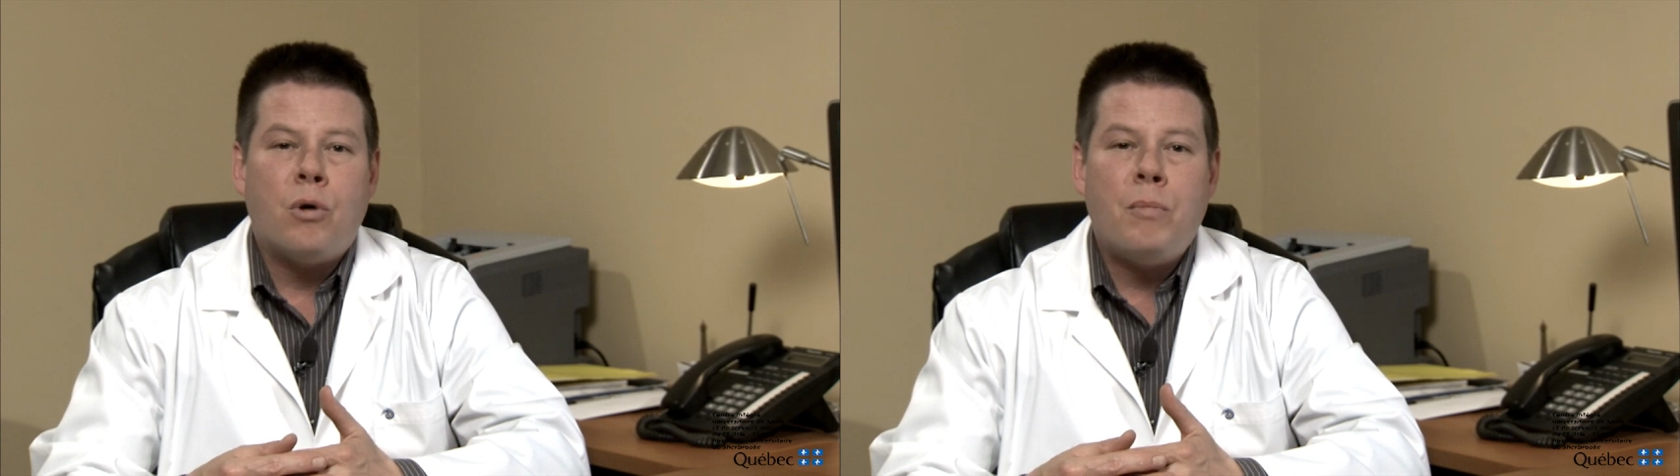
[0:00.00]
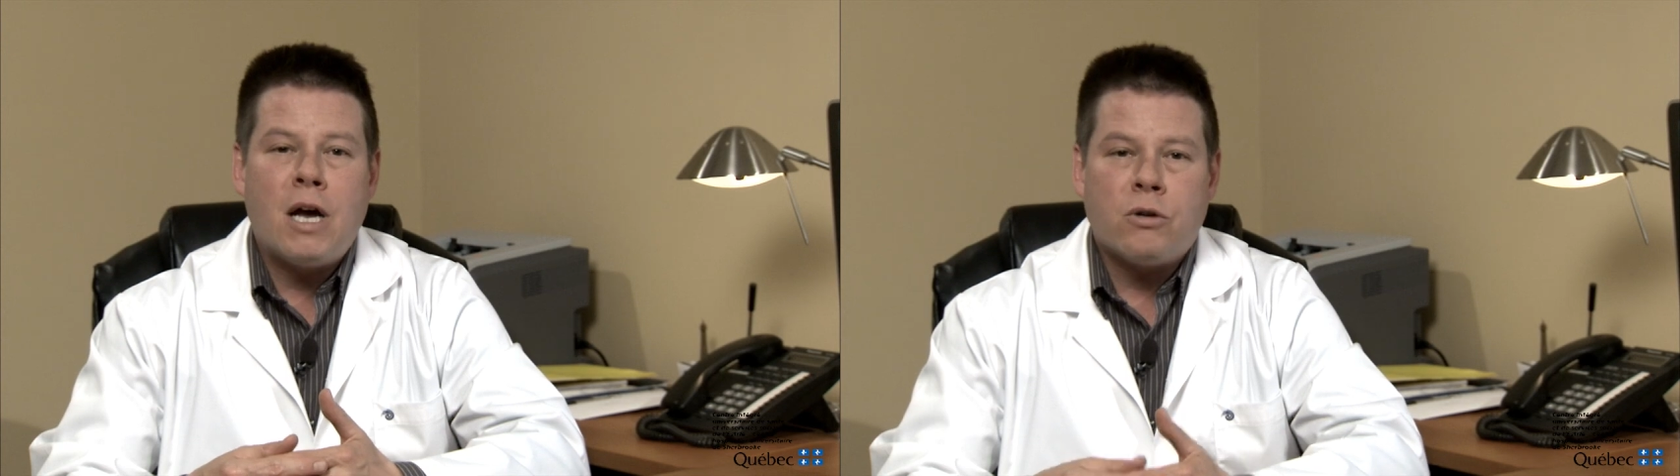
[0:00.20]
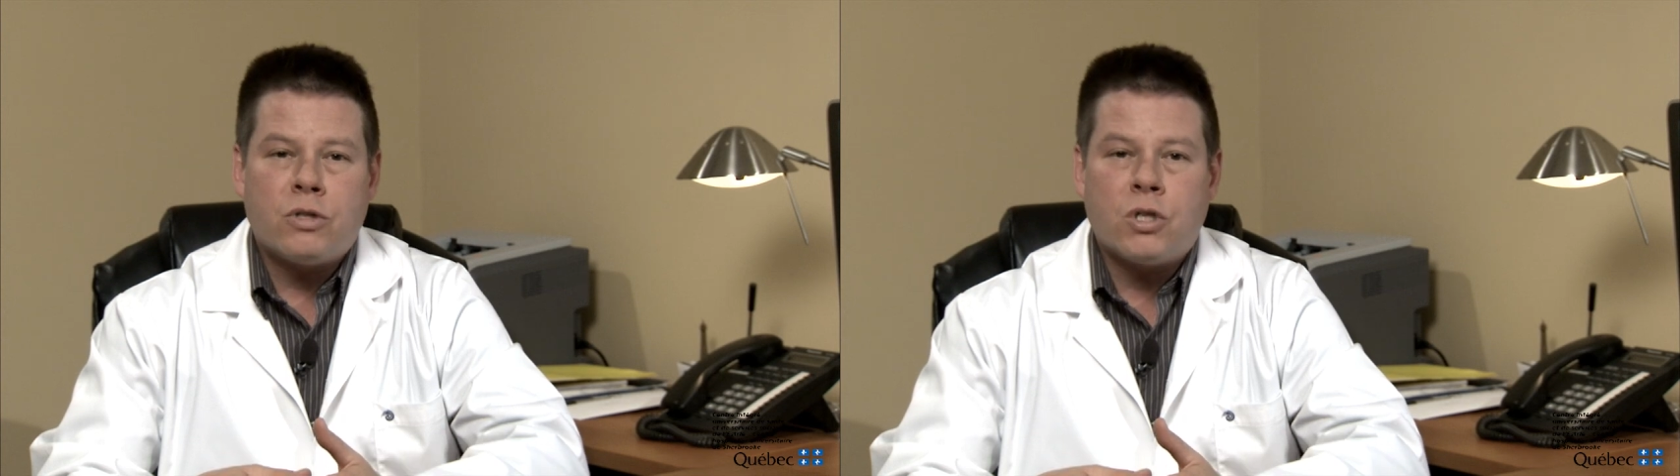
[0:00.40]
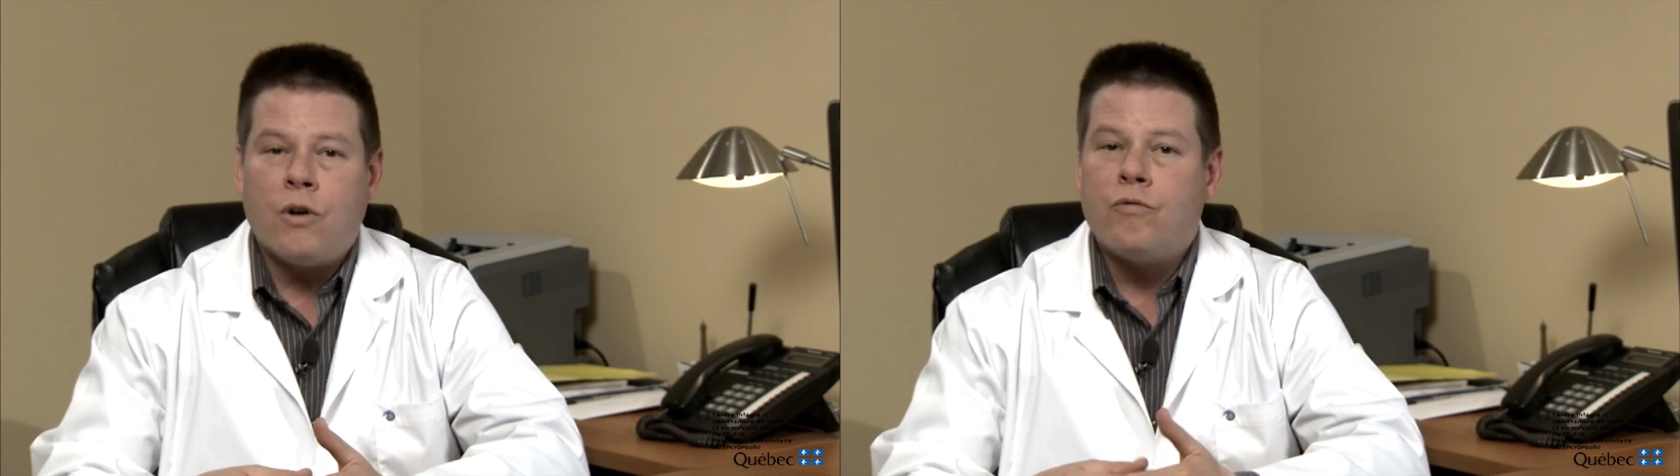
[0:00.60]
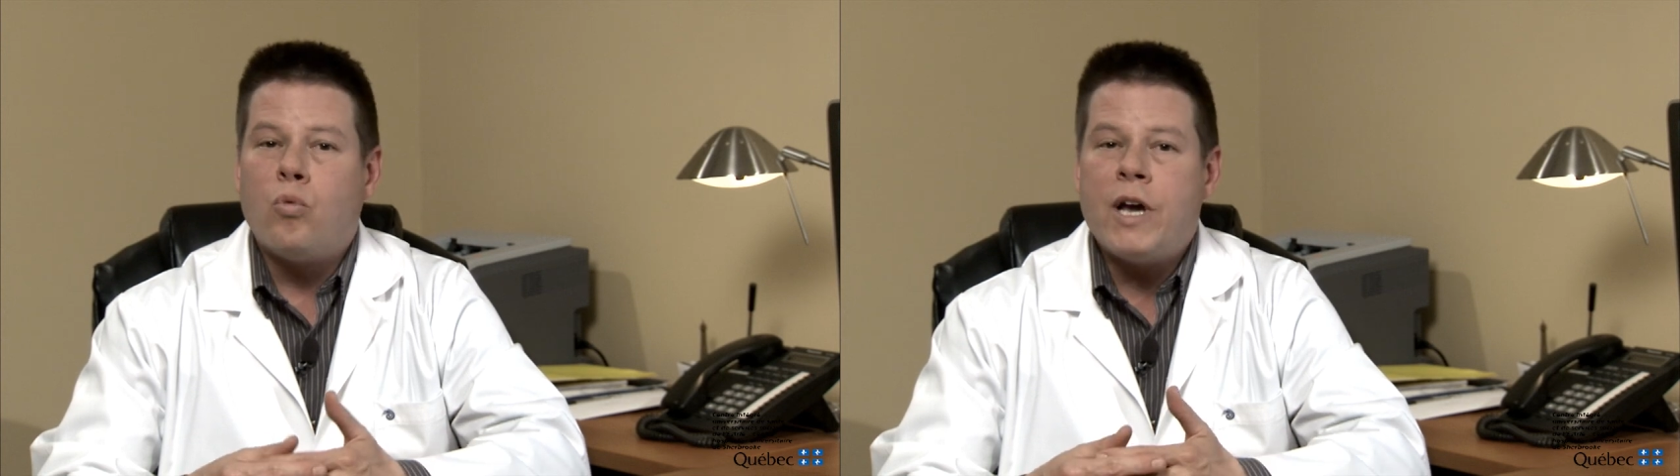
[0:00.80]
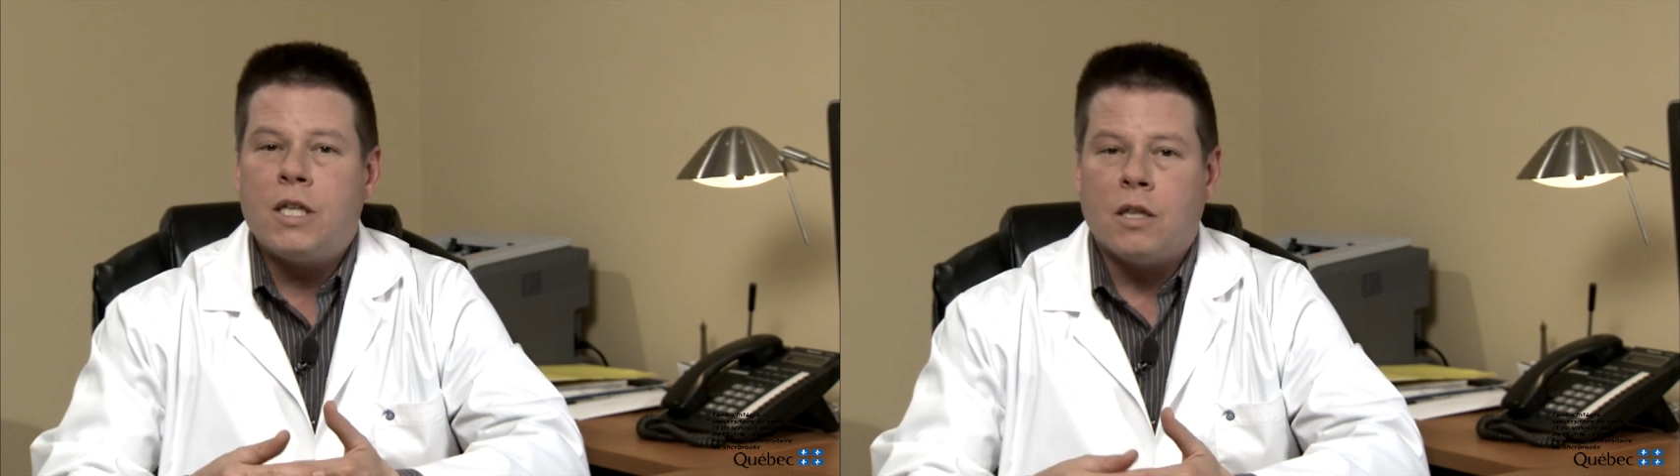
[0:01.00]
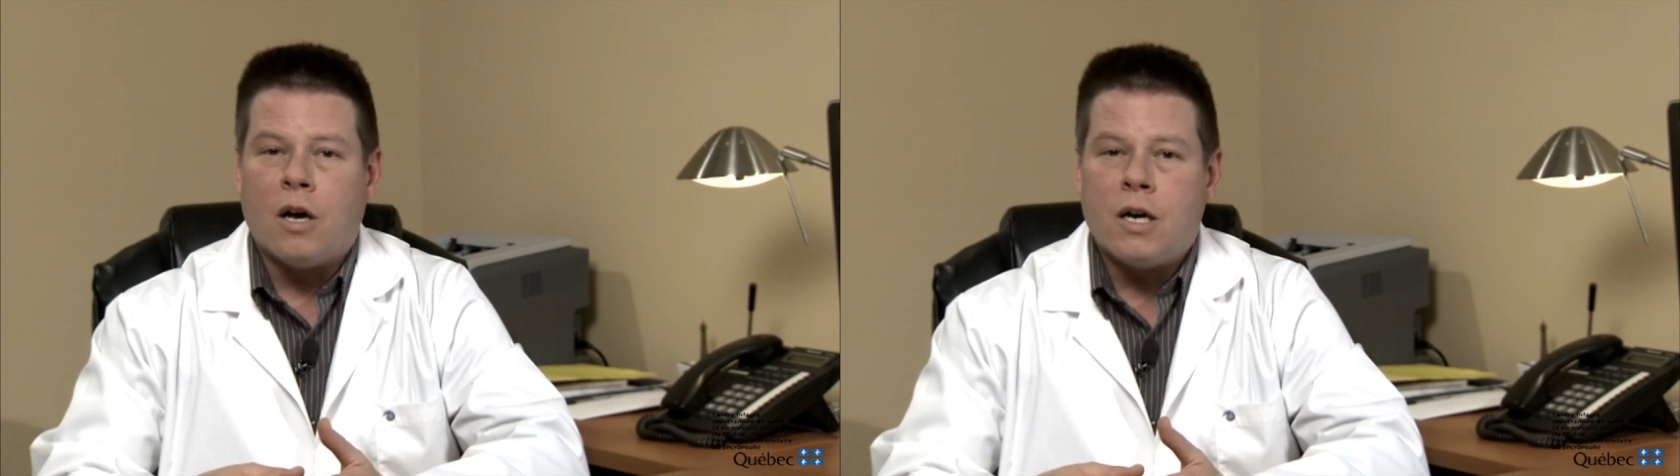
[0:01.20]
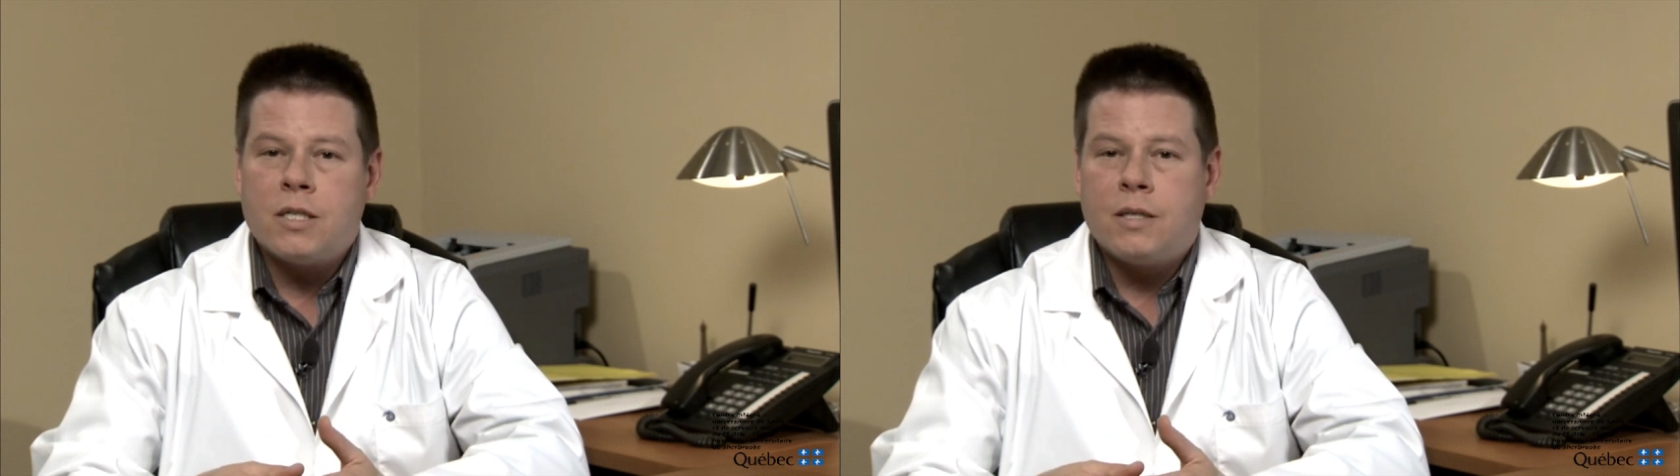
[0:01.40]
amounts of weight
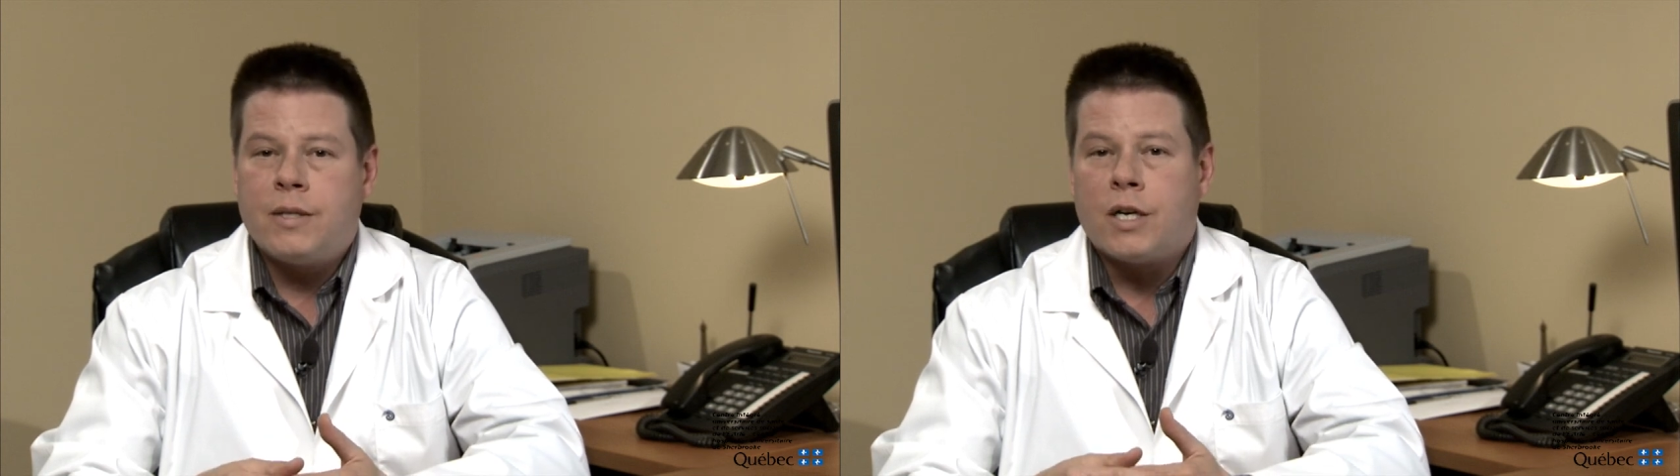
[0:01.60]
loss